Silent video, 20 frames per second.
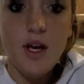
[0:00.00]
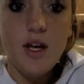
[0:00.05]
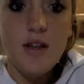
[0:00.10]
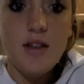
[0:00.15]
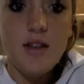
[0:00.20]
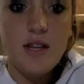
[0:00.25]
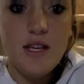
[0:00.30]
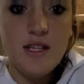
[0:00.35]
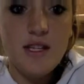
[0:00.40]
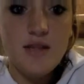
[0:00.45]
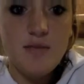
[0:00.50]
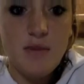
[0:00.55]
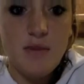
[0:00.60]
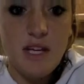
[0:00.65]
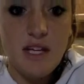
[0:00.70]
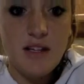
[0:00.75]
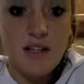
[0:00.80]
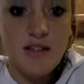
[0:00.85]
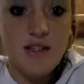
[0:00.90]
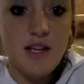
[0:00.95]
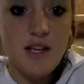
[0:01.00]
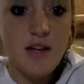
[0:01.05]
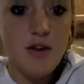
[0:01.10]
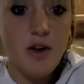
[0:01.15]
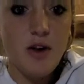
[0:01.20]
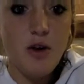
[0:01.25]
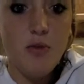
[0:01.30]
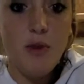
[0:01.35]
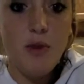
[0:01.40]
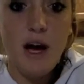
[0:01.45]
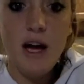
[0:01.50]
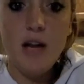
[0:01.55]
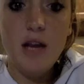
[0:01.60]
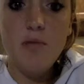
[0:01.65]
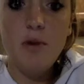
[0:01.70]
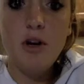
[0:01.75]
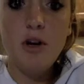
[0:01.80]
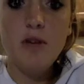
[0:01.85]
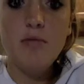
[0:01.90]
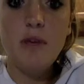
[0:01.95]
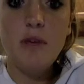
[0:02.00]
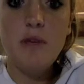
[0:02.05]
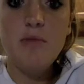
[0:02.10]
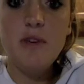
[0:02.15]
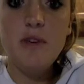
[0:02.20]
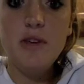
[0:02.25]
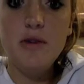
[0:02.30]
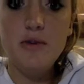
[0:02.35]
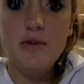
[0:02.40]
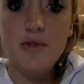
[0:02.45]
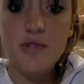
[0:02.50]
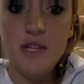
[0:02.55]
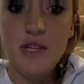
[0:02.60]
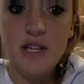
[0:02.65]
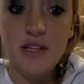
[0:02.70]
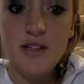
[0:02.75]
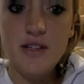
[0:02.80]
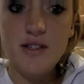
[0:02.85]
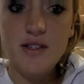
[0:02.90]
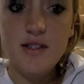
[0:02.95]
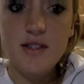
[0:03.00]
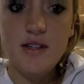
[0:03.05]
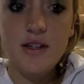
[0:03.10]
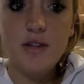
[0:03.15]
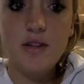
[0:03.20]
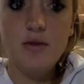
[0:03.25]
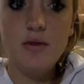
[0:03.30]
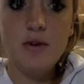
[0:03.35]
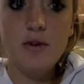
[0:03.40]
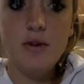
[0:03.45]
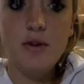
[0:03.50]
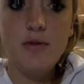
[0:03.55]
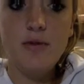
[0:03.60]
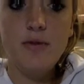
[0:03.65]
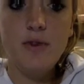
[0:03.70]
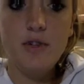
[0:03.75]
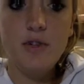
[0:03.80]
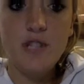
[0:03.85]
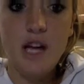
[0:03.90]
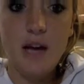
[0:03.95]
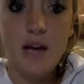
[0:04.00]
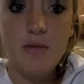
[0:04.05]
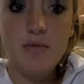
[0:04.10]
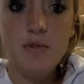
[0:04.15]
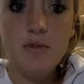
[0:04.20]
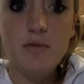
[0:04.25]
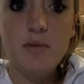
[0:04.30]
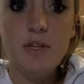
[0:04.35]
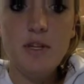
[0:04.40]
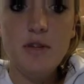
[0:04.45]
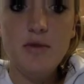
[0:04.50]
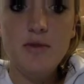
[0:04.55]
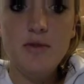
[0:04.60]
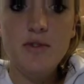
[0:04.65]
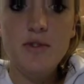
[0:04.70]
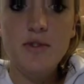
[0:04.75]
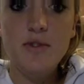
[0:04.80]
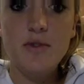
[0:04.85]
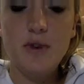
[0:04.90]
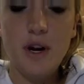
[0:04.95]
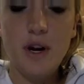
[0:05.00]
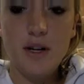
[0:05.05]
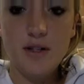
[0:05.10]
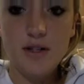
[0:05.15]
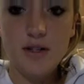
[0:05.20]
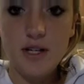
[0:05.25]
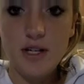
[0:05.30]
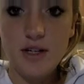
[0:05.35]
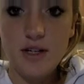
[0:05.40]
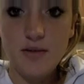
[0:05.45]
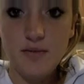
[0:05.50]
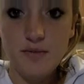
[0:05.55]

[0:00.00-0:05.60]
This means that no body part may be useless in order for time to be used correctly.